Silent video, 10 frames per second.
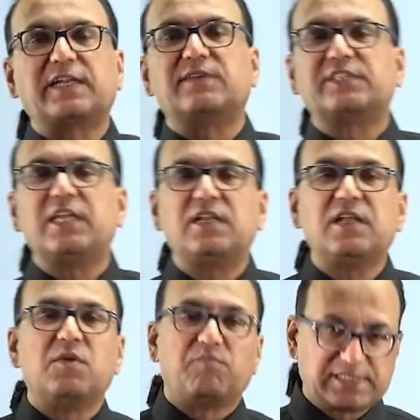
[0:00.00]
have seen
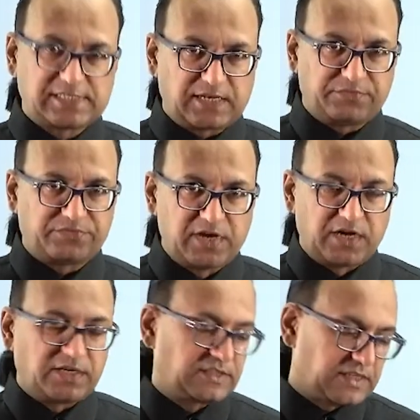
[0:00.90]
myself
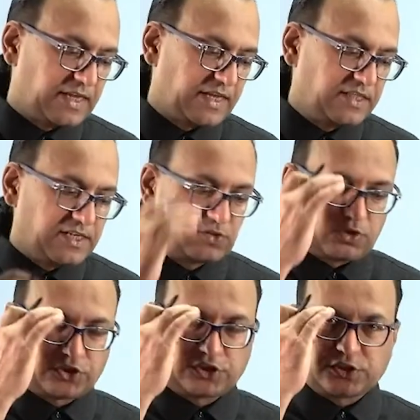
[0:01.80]
discussing these
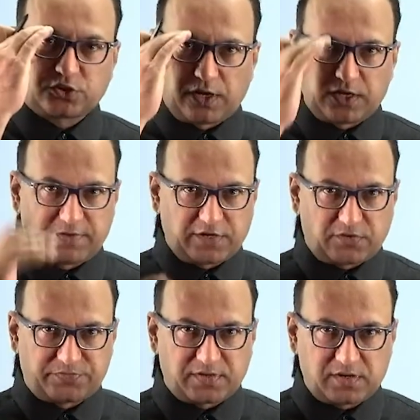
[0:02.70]
questions quite very
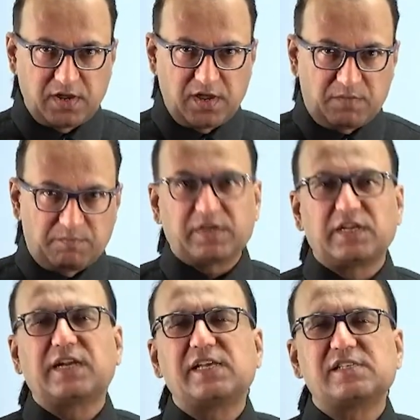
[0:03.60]
often, but
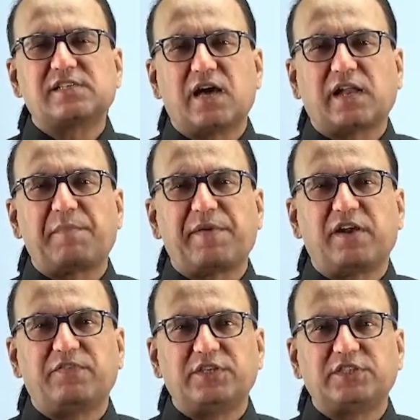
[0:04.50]
it is a rapid
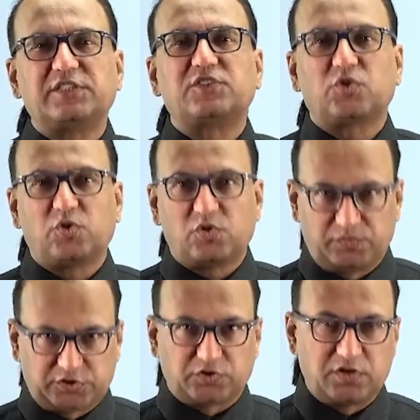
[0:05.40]
revision, so we
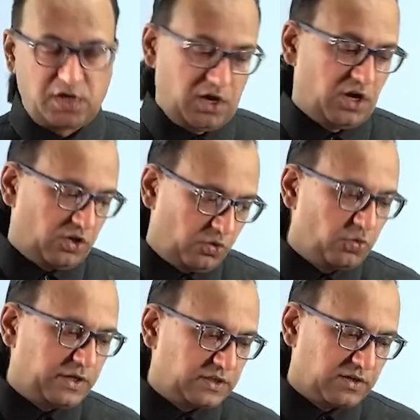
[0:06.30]
should do
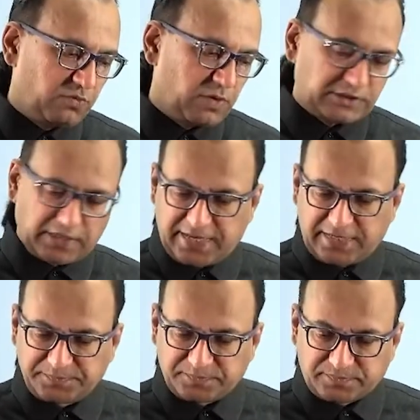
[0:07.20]
it once
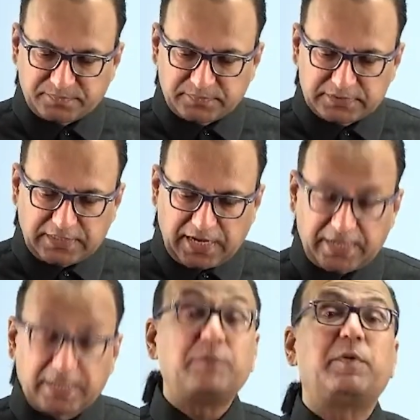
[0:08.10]
again.
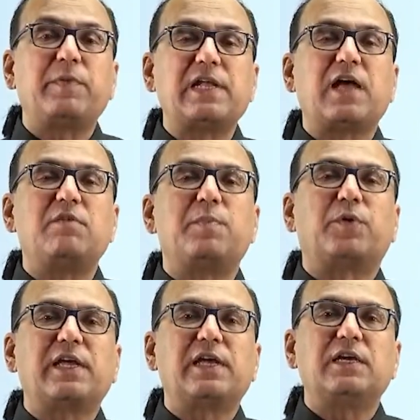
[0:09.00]
And in between, I'll be
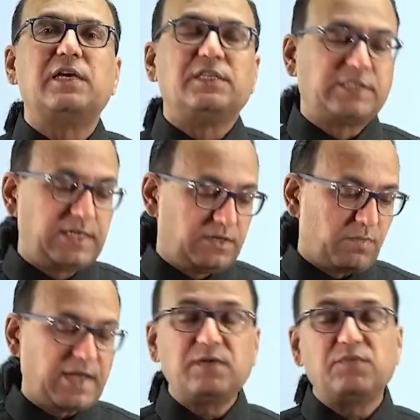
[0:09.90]
putting, see,
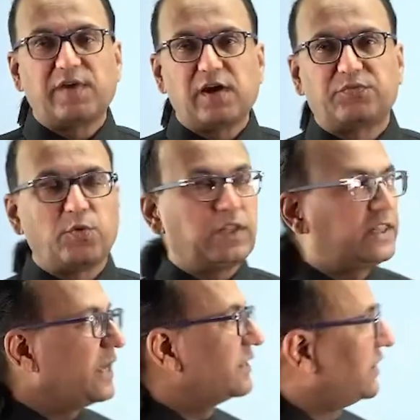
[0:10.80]
my way of doing
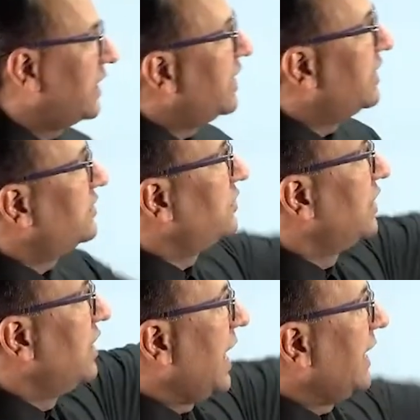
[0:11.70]
things is
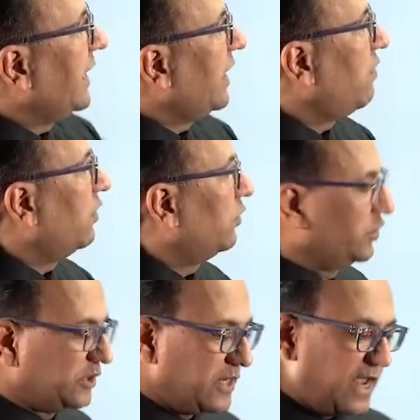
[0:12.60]
I take one
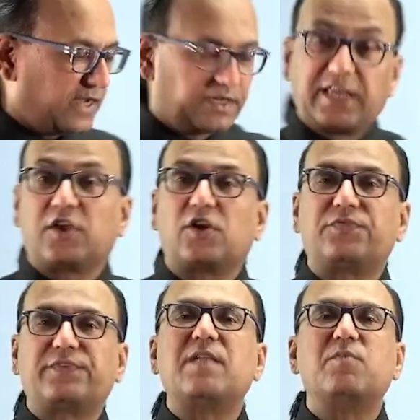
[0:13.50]
question and take care
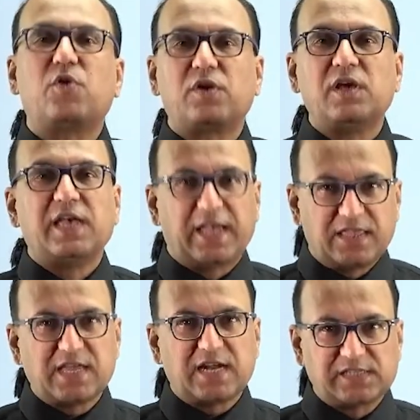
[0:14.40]
of 10 more in
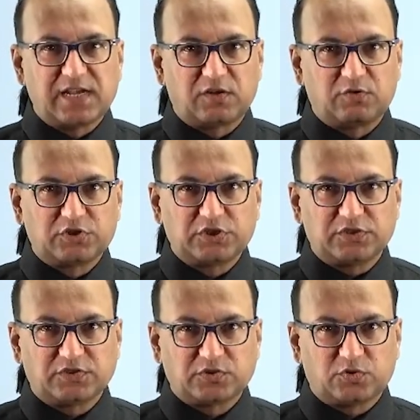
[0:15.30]
that single
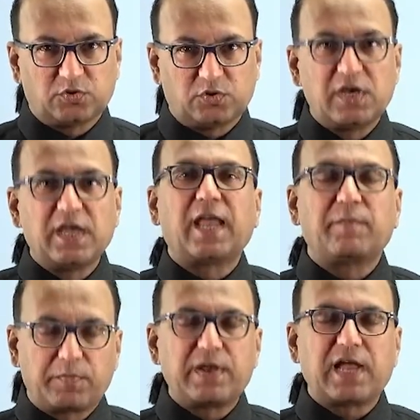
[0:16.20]
question. So in
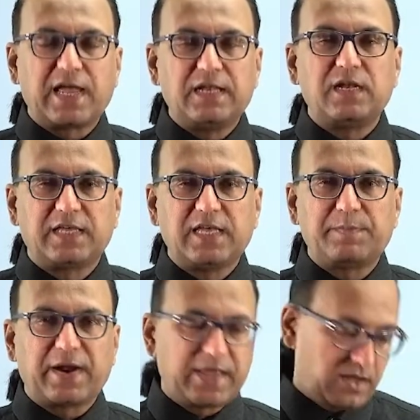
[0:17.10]
between, I'll keep
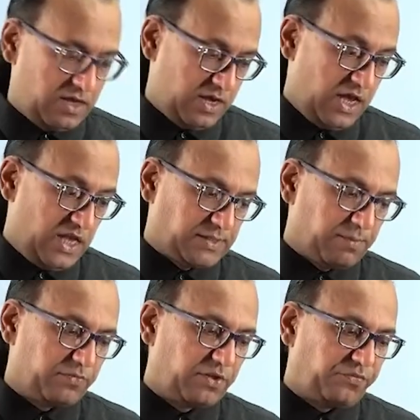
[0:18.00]
adding some
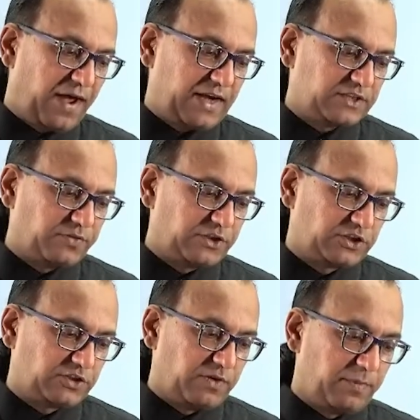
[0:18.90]
of the facts
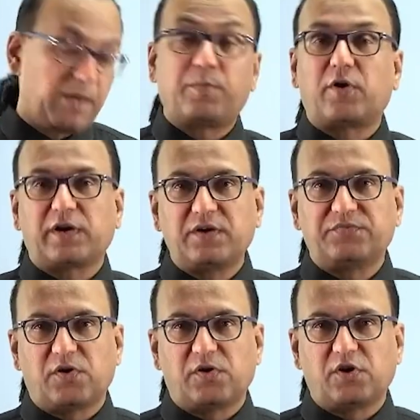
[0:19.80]
which will be important
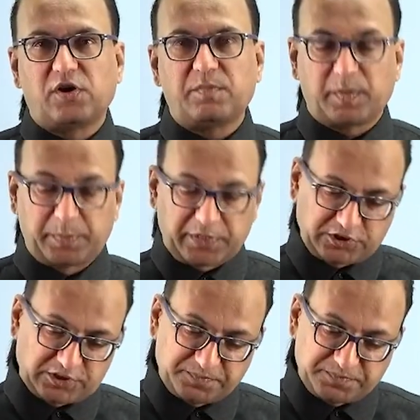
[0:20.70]
for your
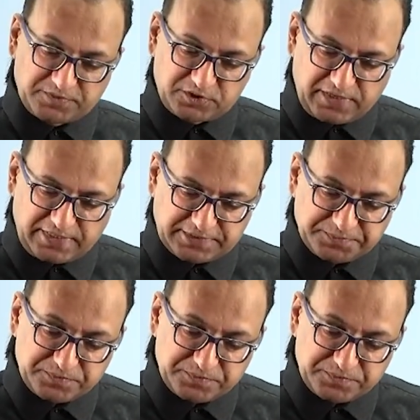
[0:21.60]
preparation, right?